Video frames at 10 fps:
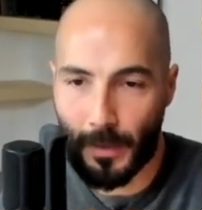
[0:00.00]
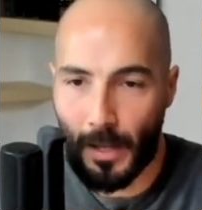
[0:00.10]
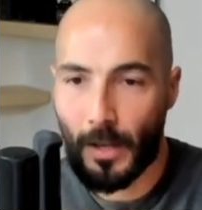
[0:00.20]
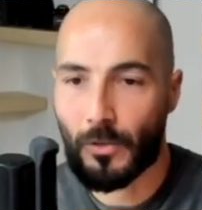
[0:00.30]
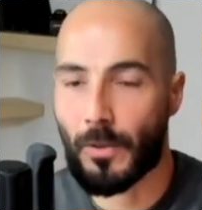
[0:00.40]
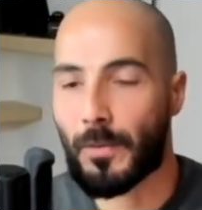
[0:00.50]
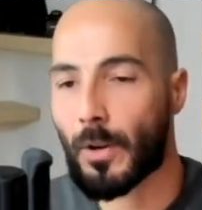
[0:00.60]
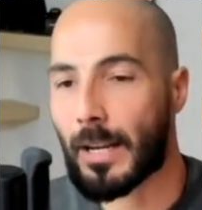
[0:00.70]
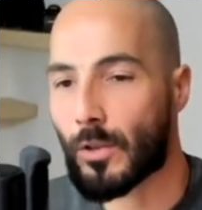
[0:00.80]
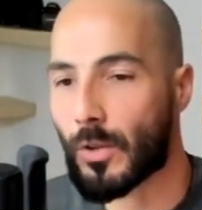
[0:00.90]
So if you're
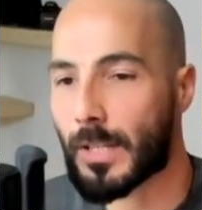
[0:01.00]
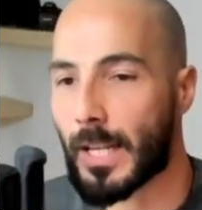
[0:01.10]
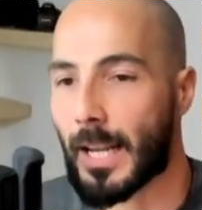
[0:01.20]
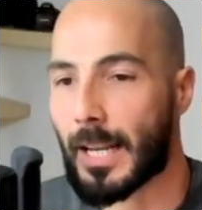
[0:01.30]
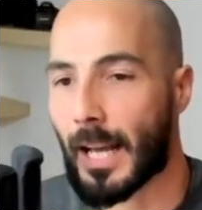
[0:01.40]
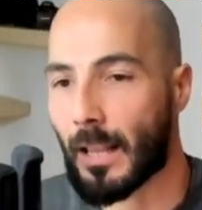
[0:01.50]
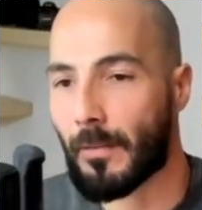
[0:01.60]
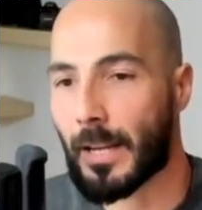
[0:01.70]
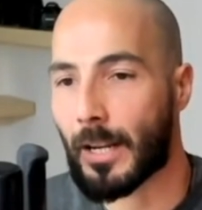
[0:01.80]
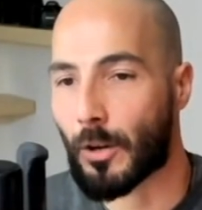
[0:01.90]
interested in
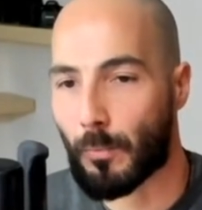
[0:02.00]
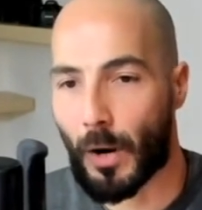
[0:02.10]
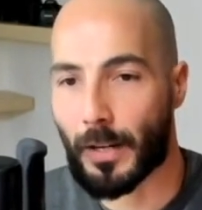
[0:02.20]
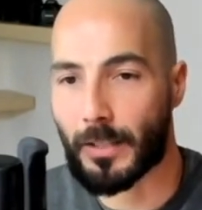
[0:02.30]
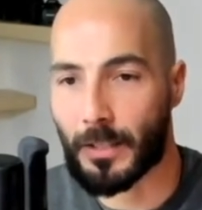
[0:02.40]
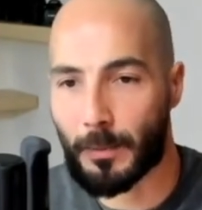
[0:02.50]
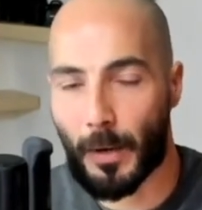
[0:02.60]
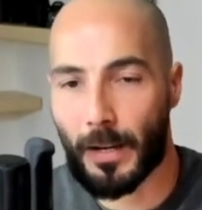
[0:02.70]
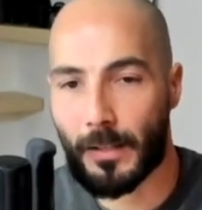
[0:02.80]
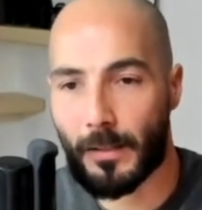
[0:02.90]
elevating your product's
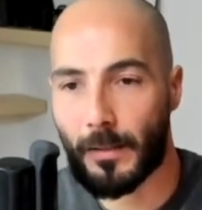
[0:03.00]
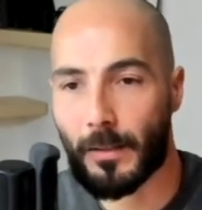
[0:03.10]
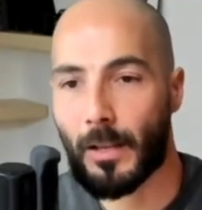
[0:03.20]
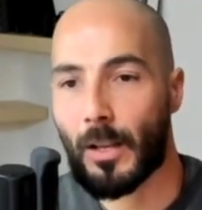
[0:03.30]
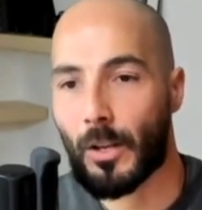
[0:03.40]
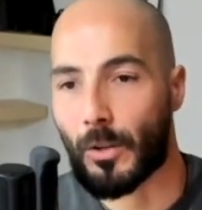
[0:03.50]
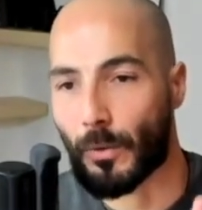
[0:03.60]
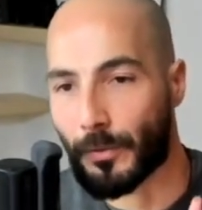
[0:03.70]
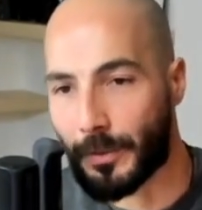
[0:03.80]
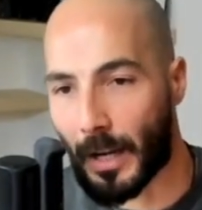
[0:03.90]
experience, you'll
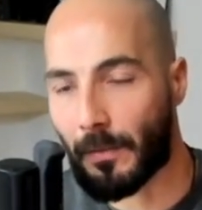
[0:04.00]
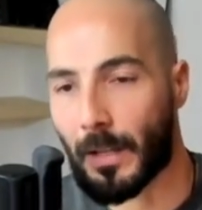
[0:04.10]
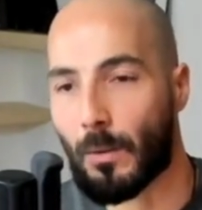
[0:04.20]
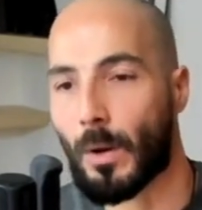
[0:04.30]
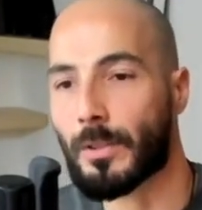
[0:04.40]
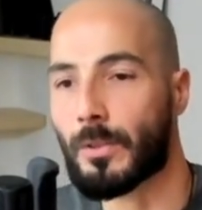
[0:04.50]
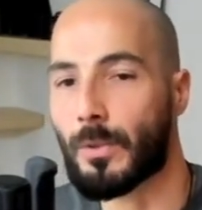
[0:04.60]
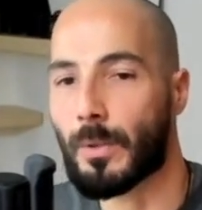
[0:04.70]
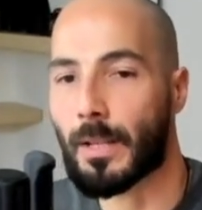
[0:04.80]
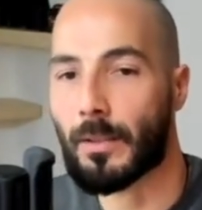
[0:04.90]
definitely want to
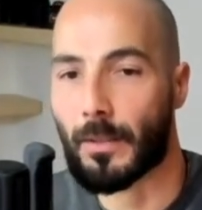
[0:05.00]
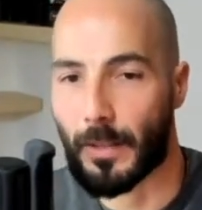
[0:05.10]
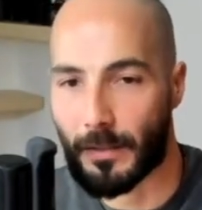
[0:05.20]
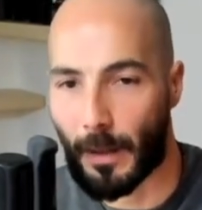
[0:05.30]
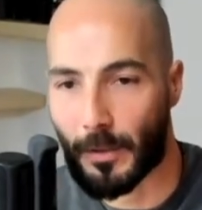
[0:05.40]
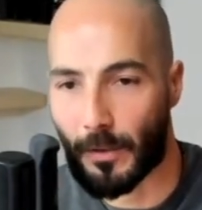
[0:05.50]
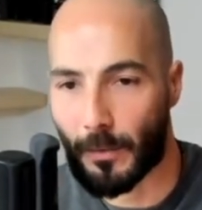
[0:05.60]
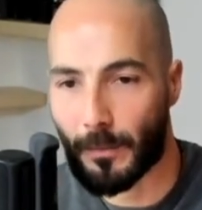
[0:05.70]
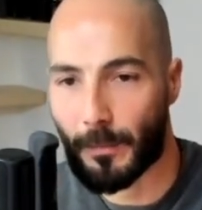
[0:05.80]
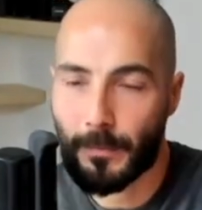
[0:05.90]
tune into this episode.
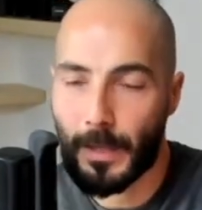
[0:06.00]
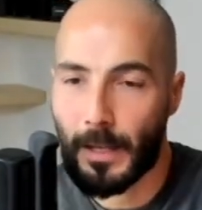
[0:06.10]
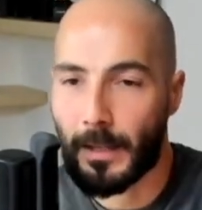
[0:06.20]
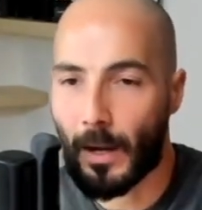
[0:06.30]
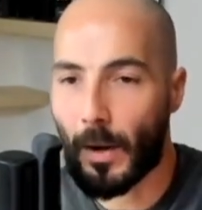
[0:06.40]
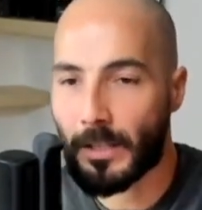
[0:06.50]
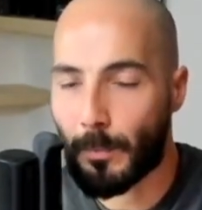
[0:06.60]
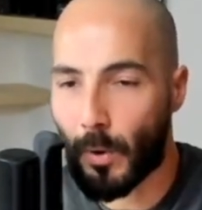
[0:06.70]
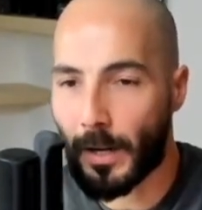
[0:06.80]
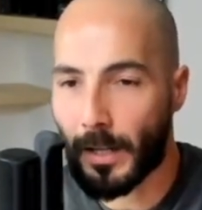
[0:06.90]
Now, as a
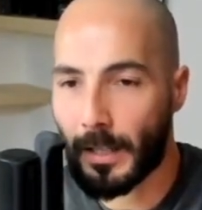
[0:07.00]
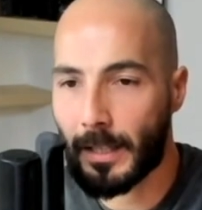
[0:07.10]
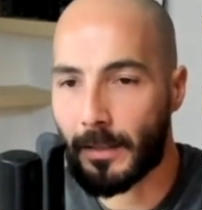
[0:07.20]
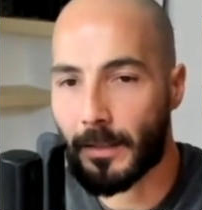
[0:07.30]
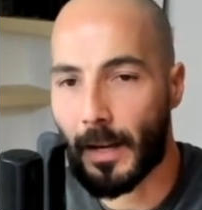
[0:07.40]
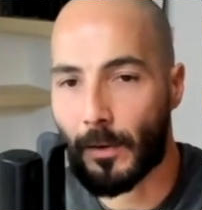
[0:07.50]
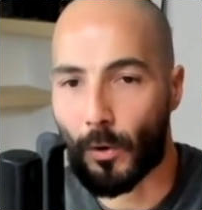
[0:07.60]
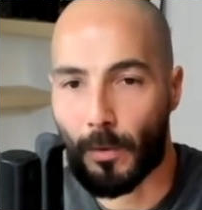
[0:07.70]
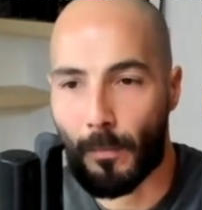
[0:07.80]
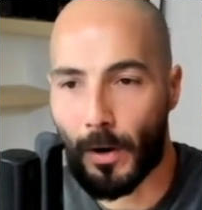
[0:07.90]
product lead designer
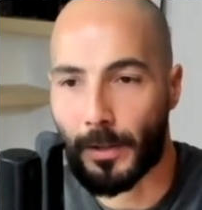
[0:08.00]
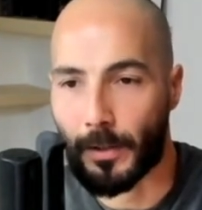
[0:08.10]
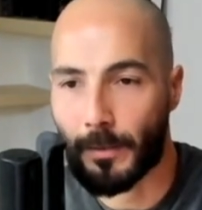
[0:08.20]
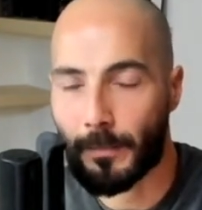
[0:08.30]
or marketer,